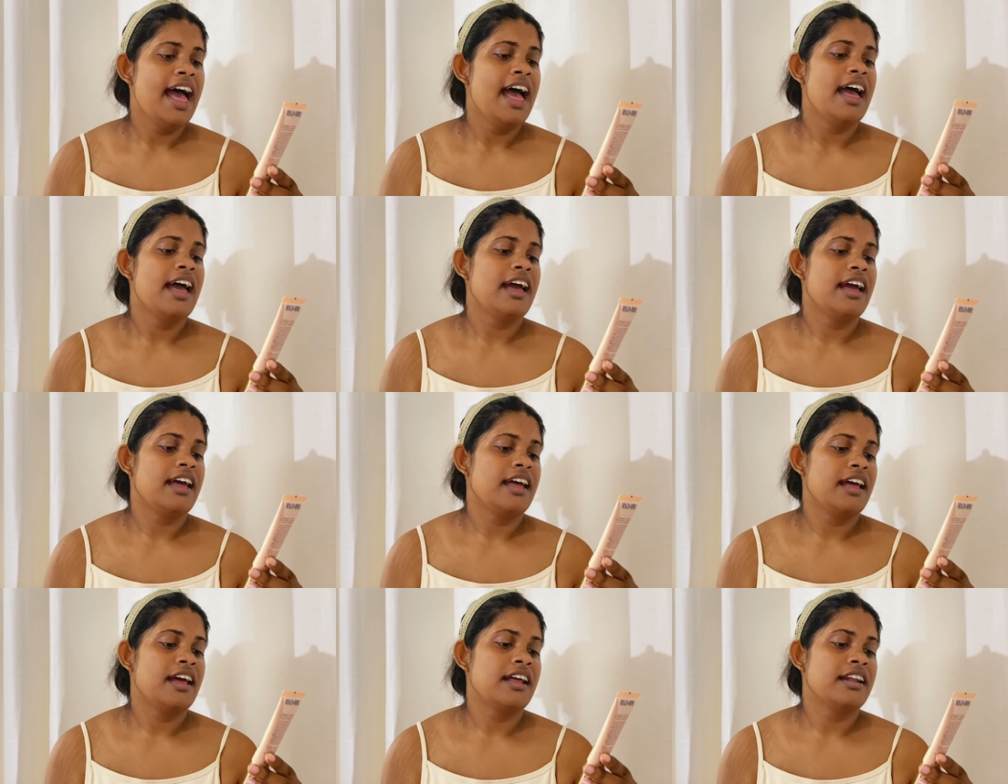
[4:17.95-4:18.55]

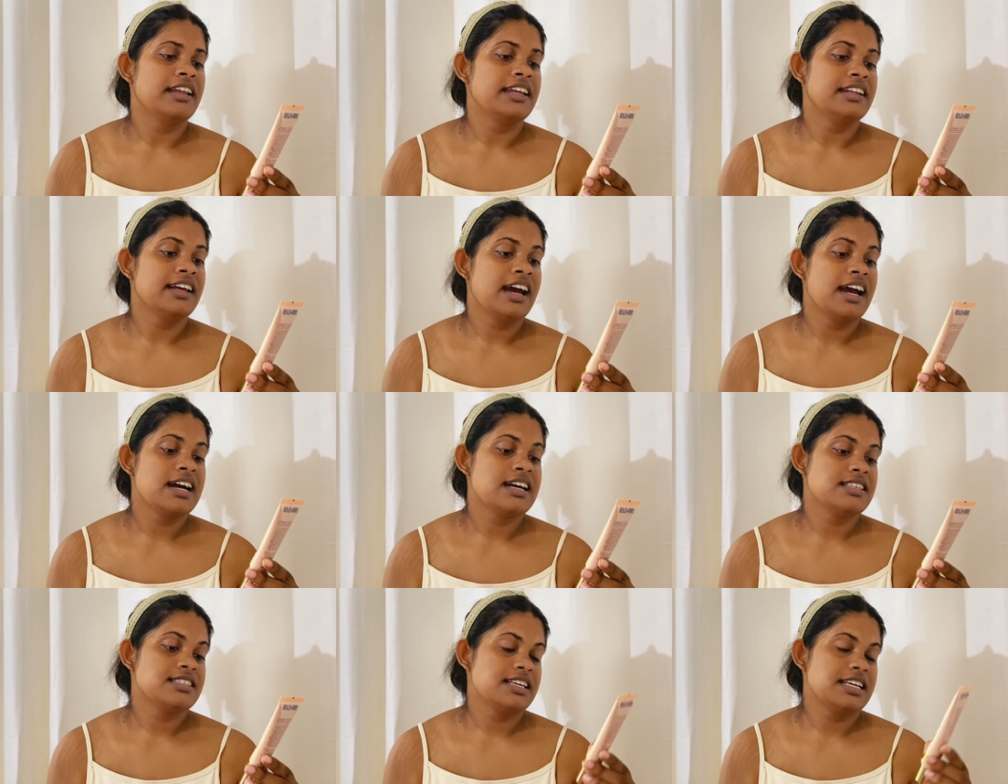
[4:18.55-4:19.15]
And it
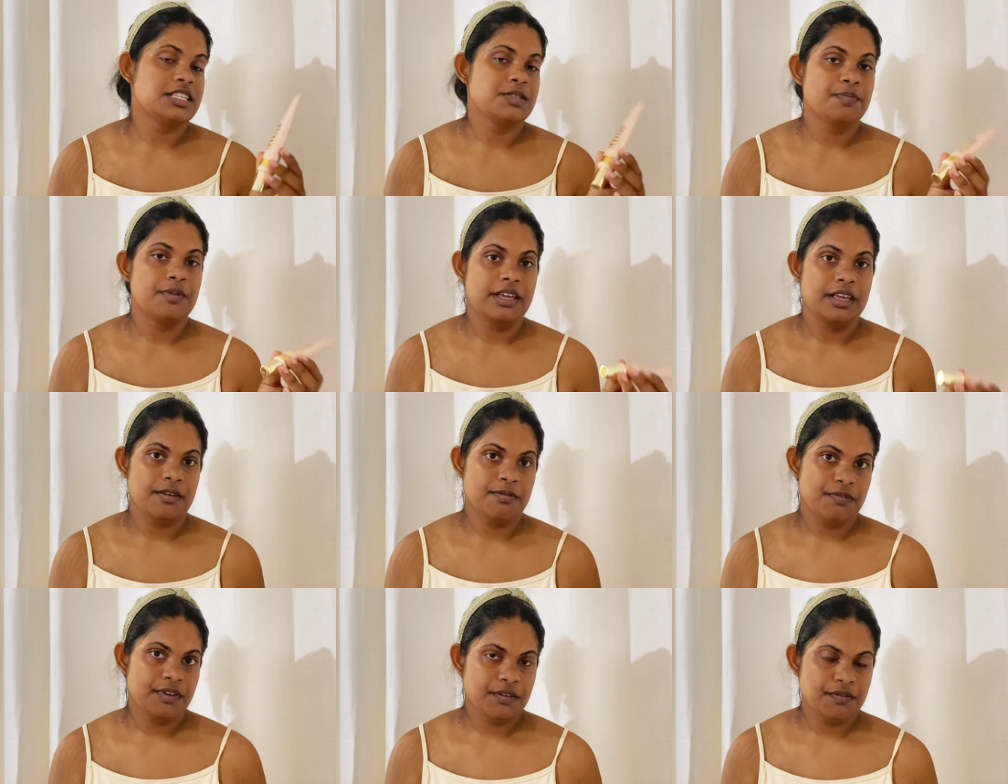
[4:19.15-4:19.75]
has
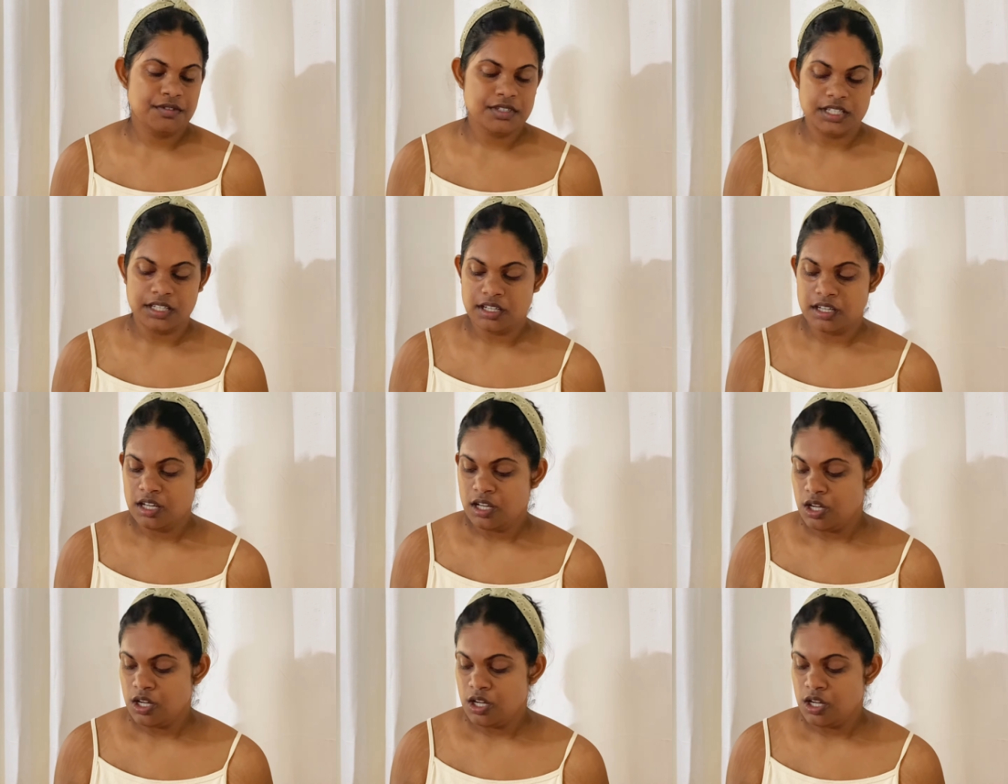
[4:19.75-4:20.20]
SPF 50.